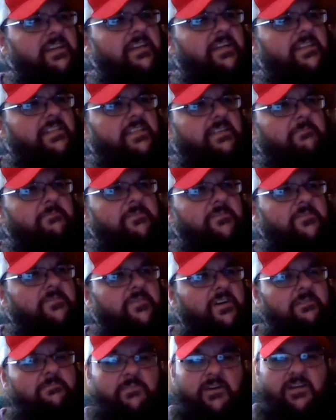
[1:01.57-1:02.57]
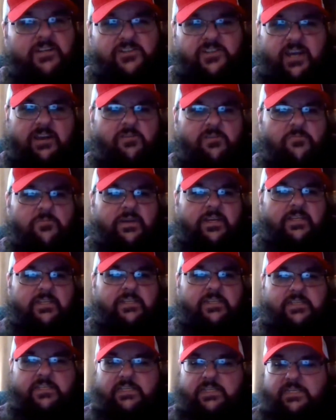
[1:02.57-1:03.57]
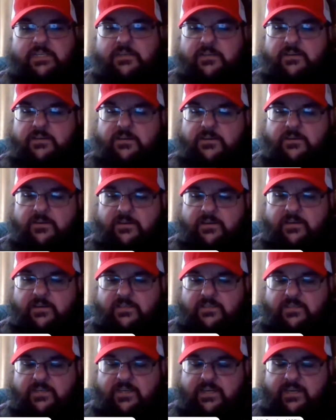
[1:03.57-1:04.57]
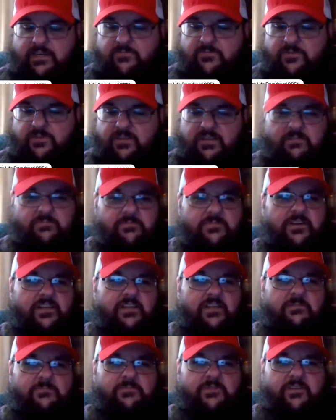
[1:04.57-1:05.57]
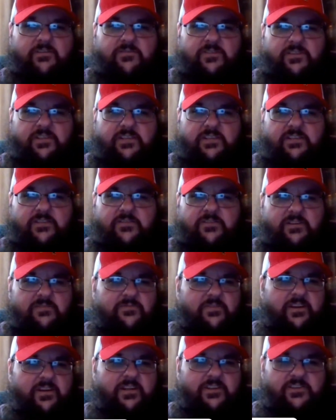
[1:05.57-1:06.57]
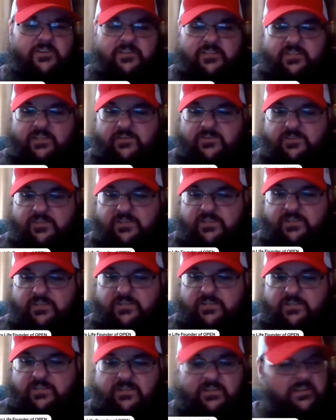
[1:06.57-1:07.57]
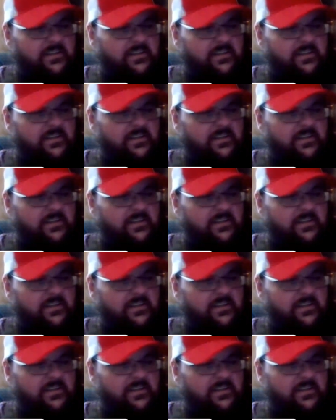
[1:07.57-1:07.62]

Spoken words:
I cannot seem to find my chatterbait today because I had one that I bought a couple years ago and never got a chance to use it yet.